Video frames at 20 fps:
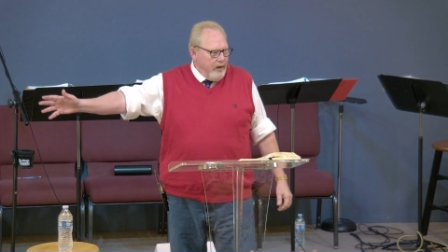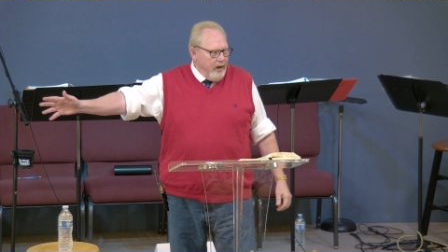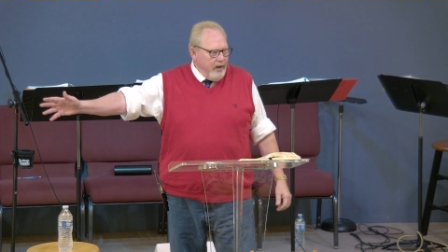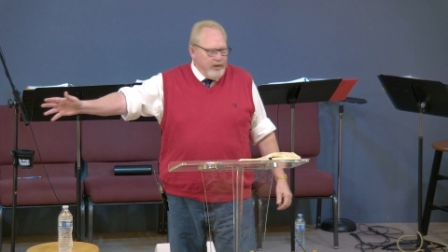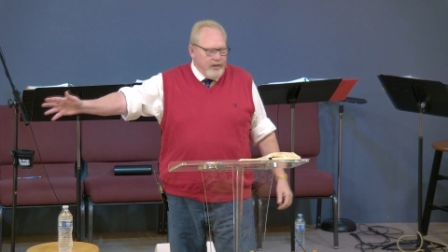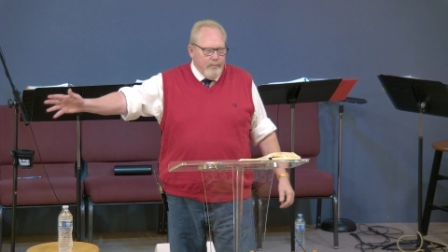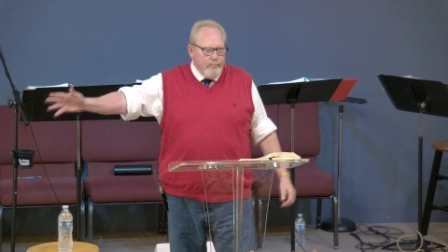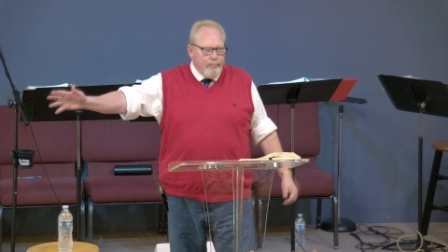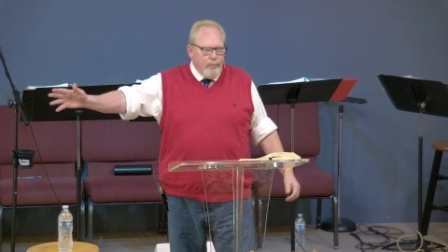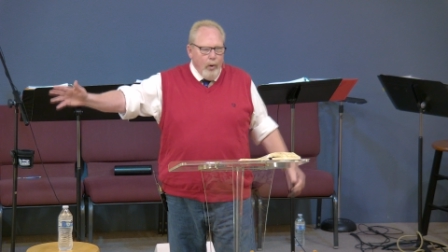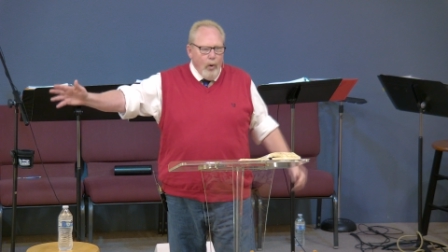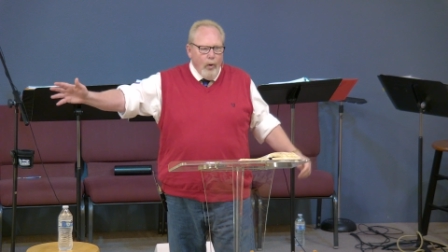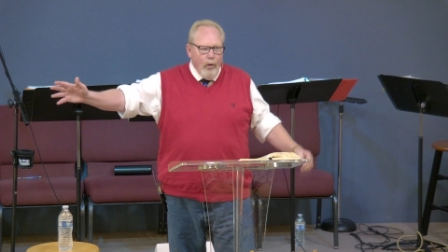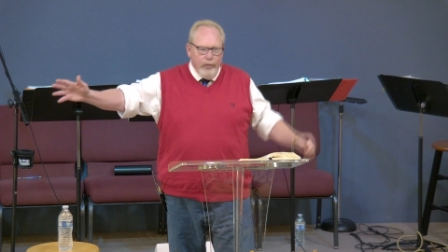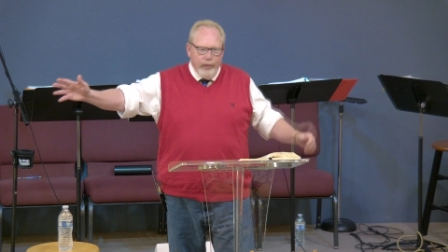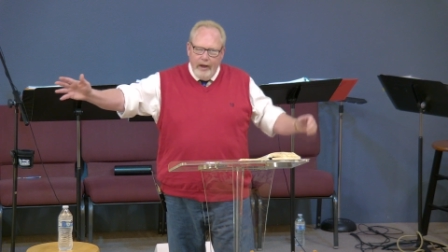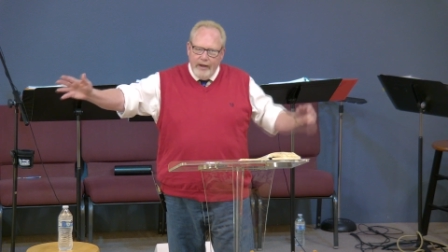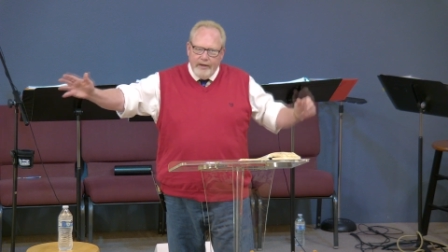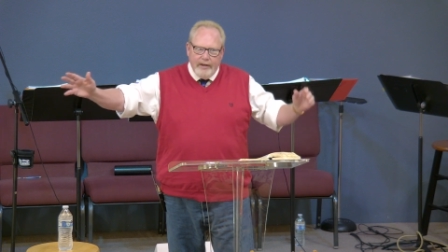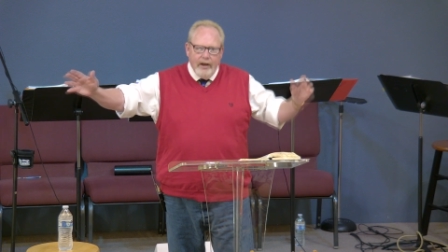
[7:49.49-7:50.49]
And to
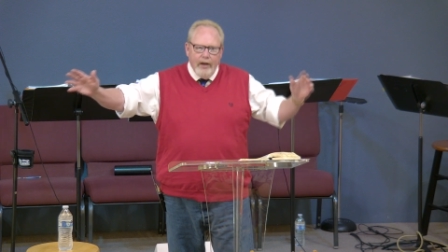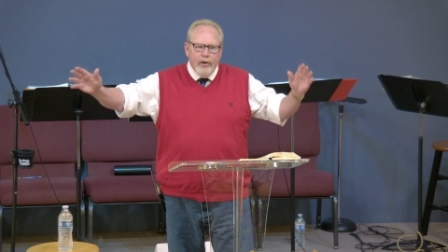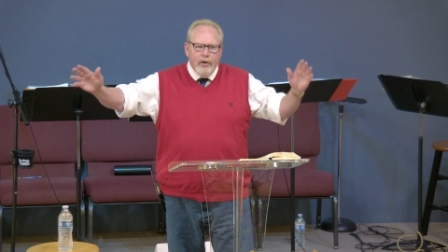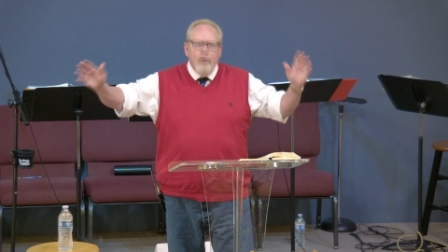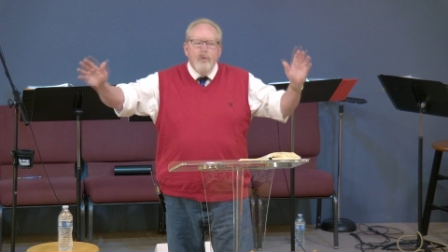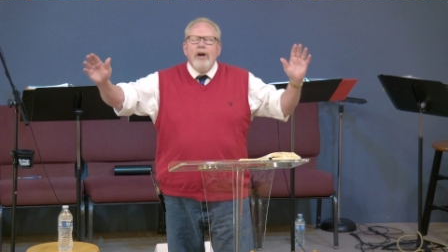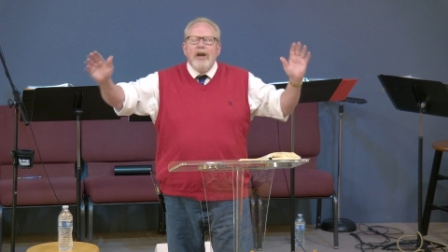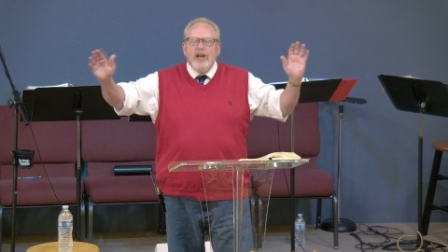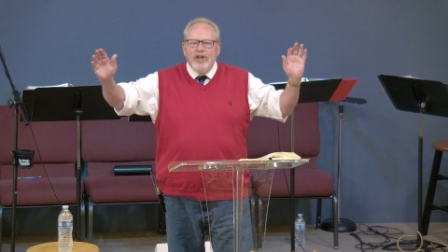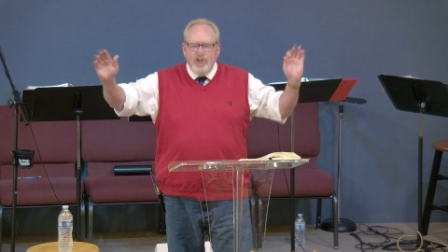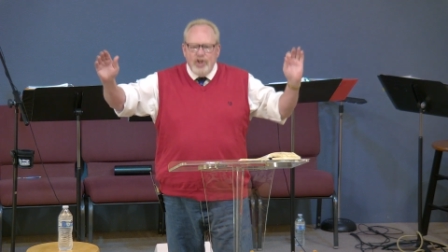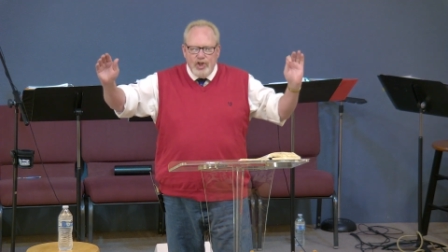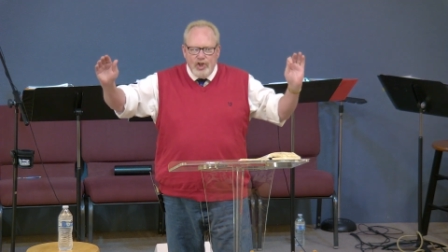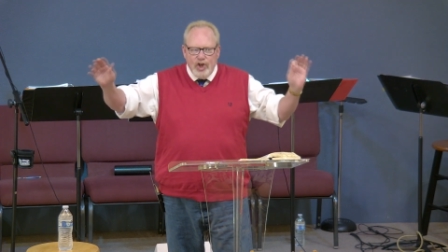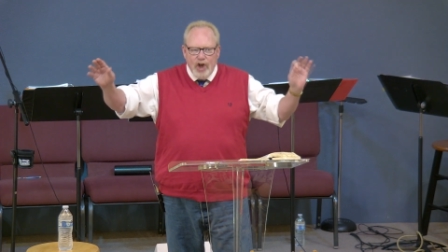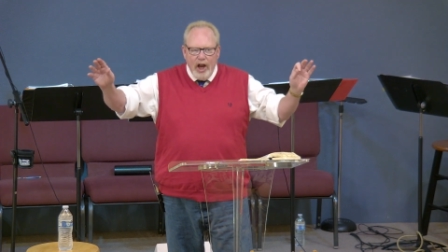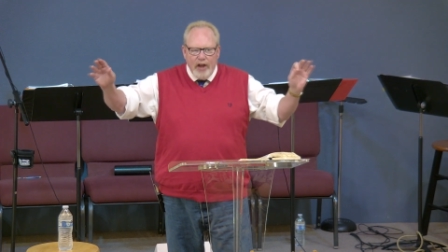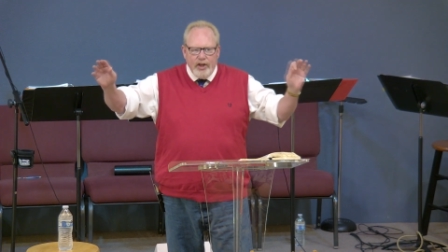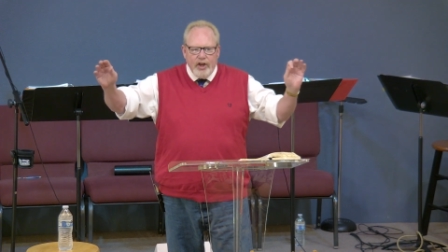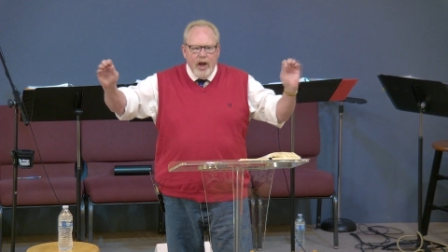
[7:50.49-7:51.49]
both, I tell you,
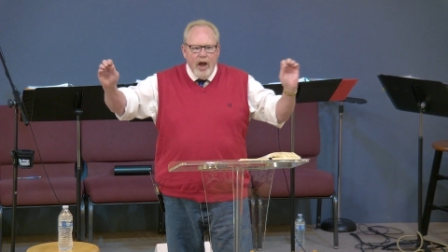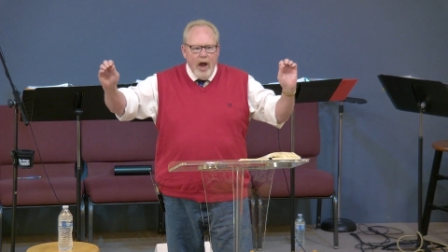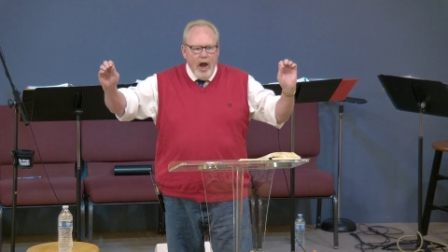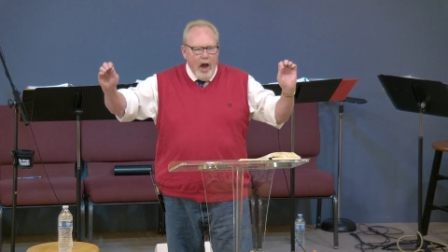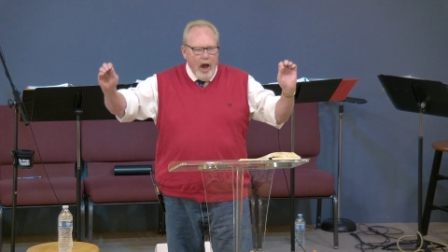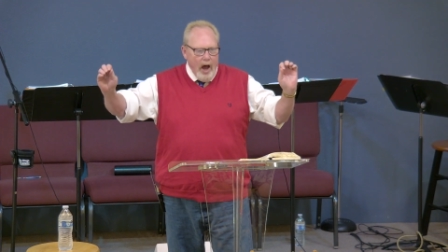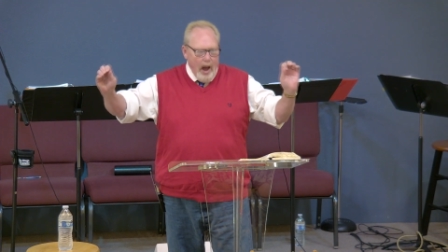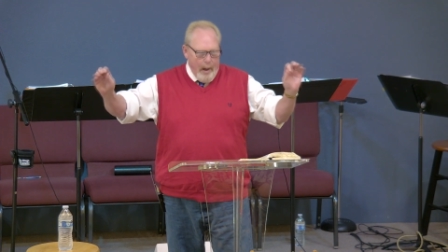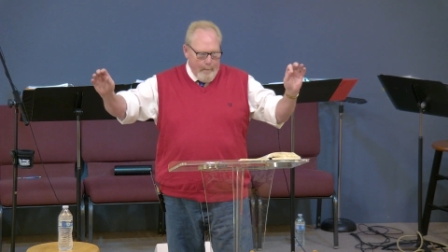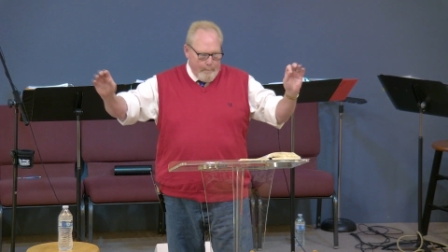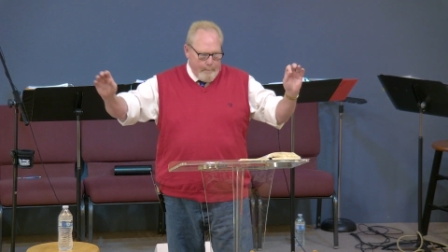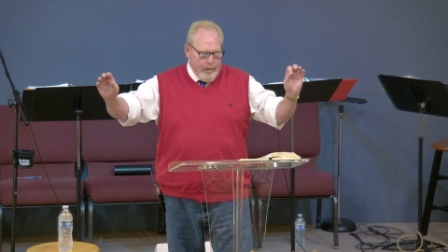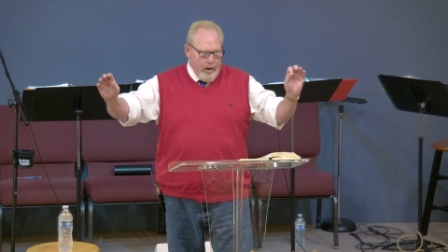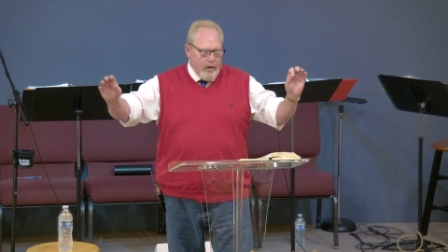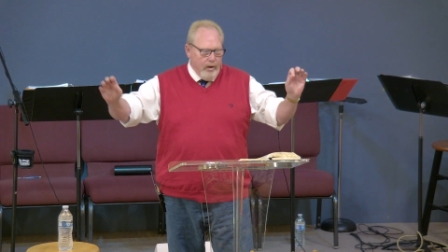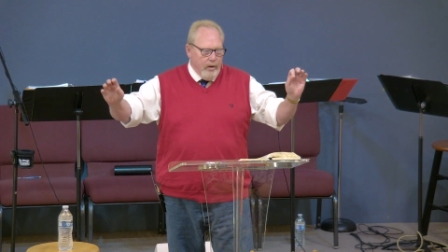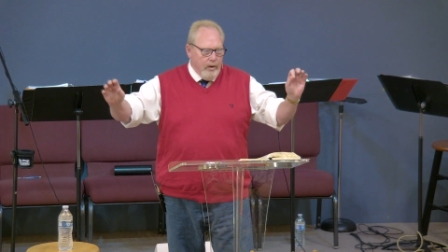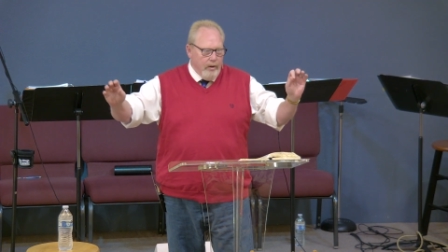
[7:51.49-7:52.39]
shut up.